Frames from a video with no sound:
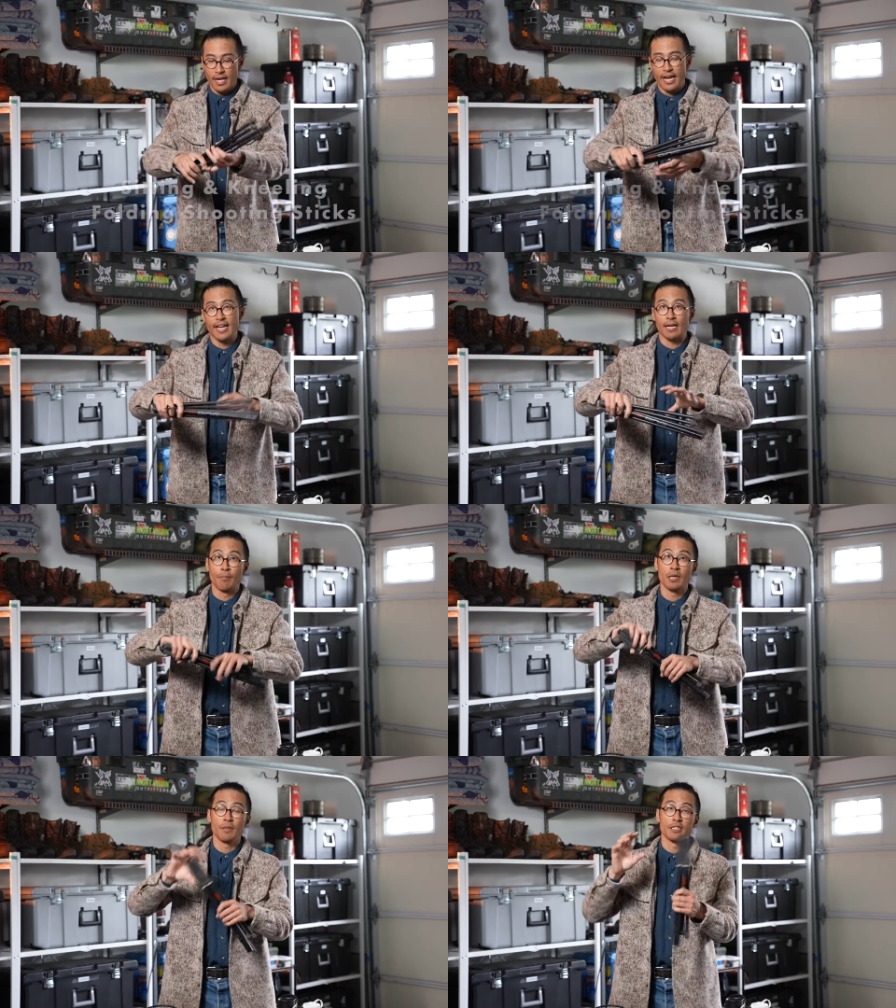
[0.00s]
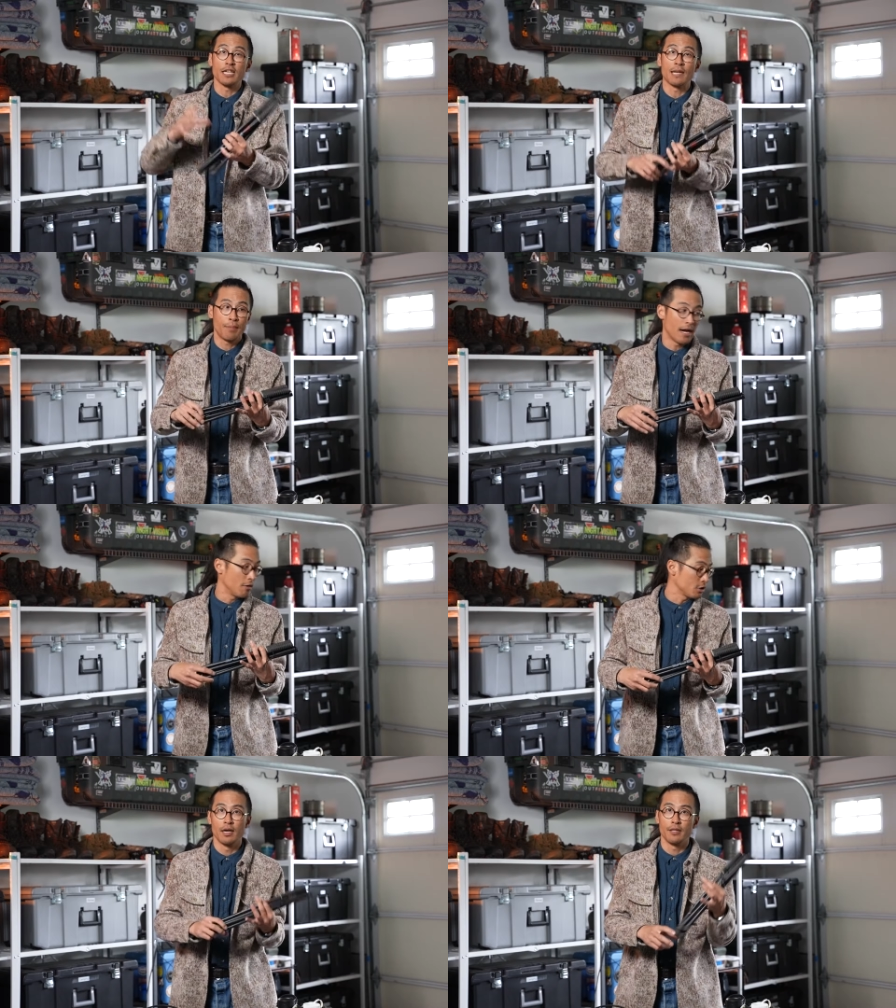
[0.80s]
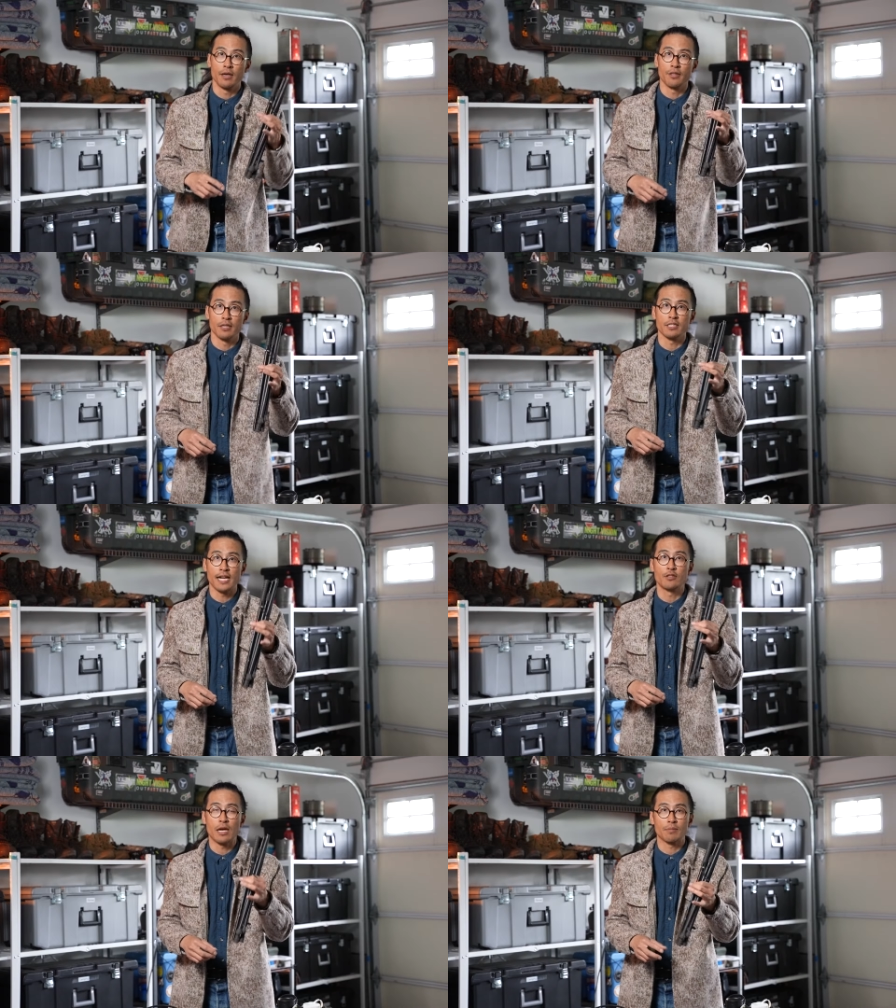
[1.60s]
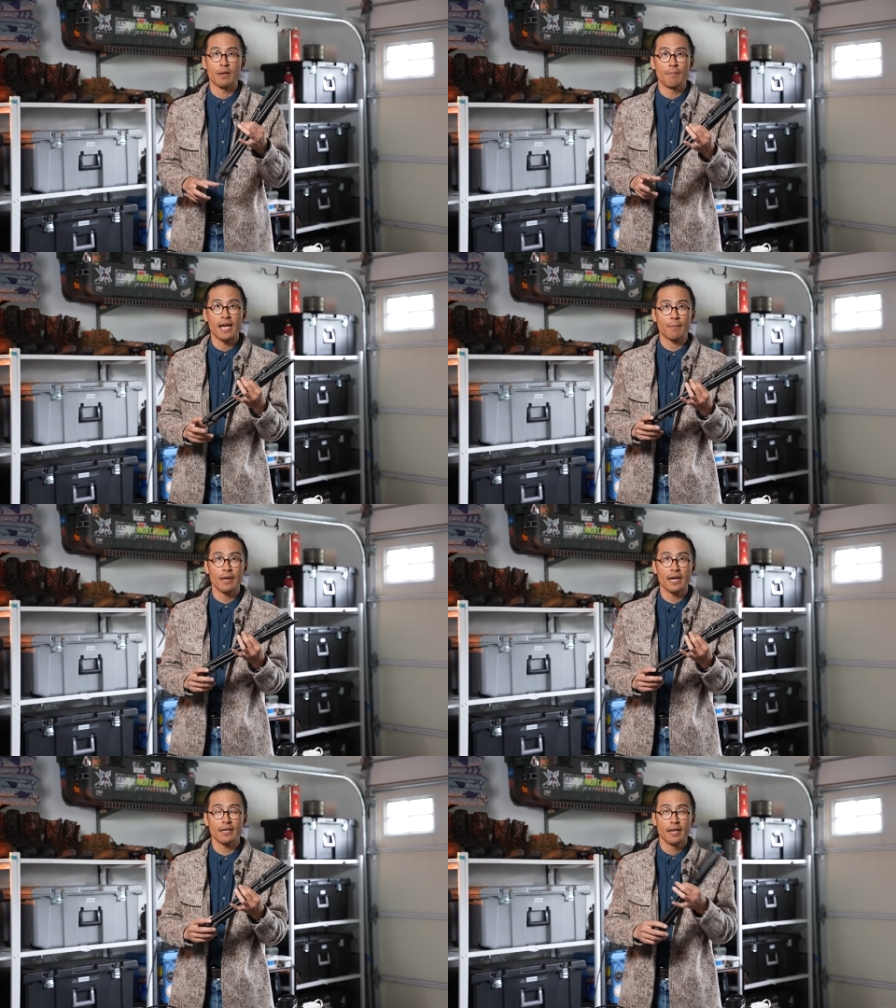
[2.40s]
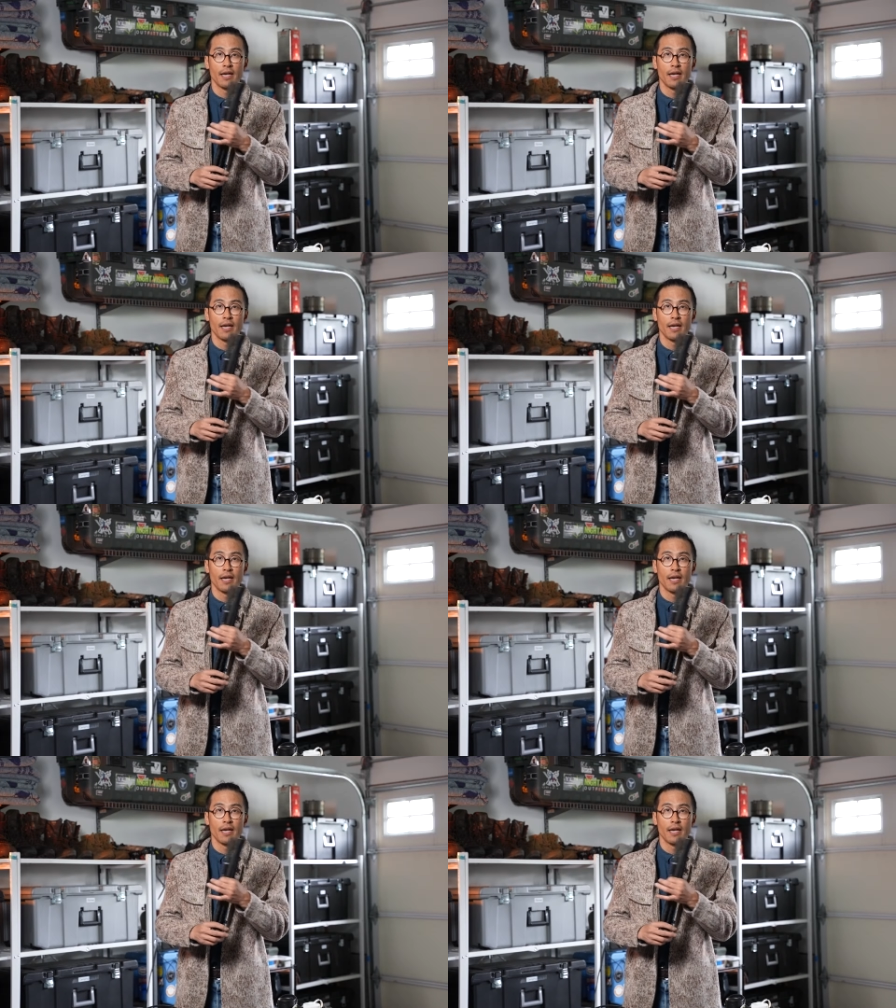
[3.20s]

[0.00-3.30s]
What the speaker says: and I can put them in the side pouch on the side straps of my backpack,